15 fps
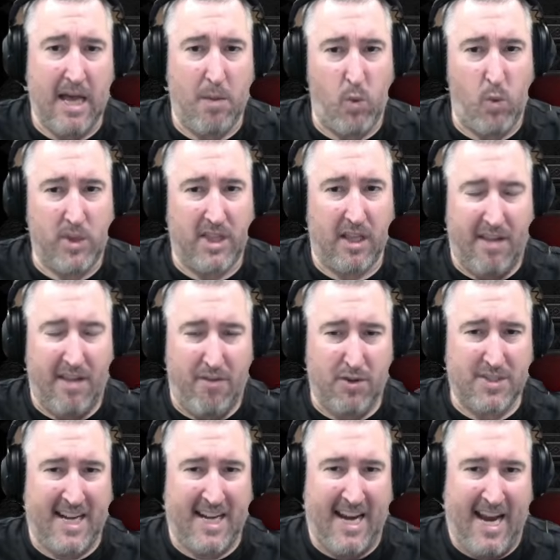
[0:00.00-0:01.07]
With the levels
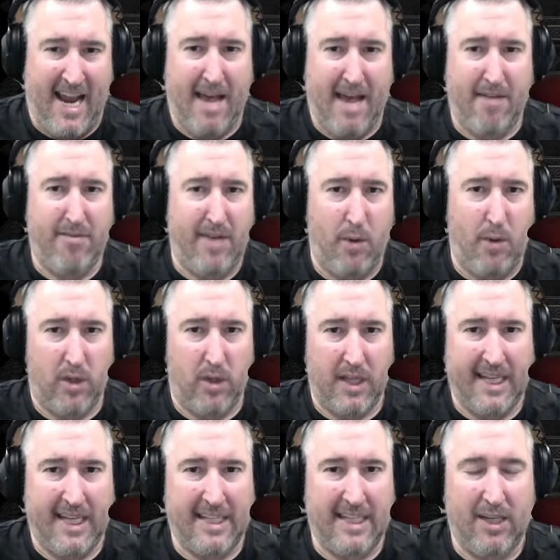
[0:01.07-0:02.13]
that I have, I will
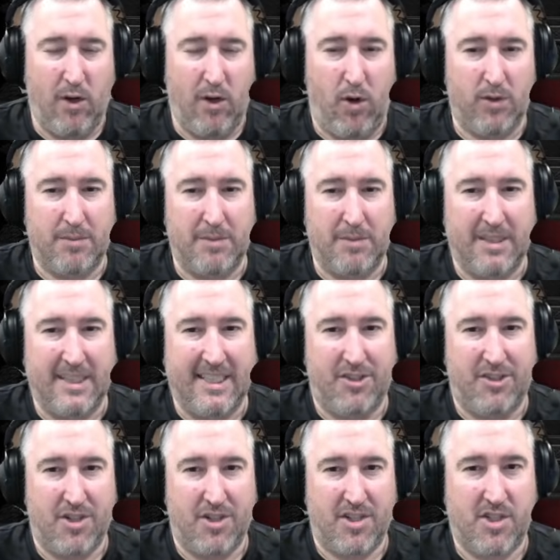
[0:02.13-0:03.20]
likely ultimately
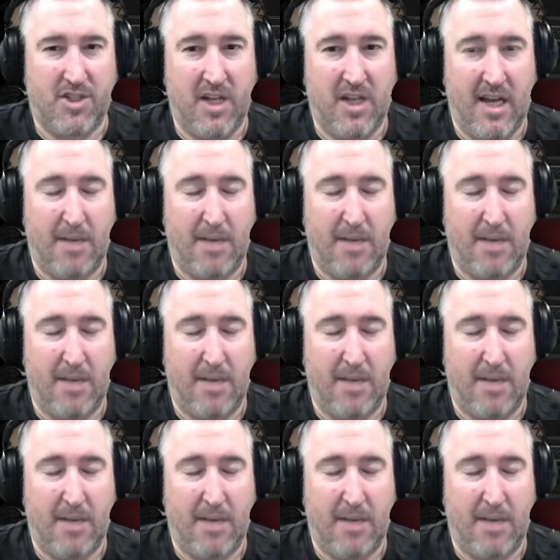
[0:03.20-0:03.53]
just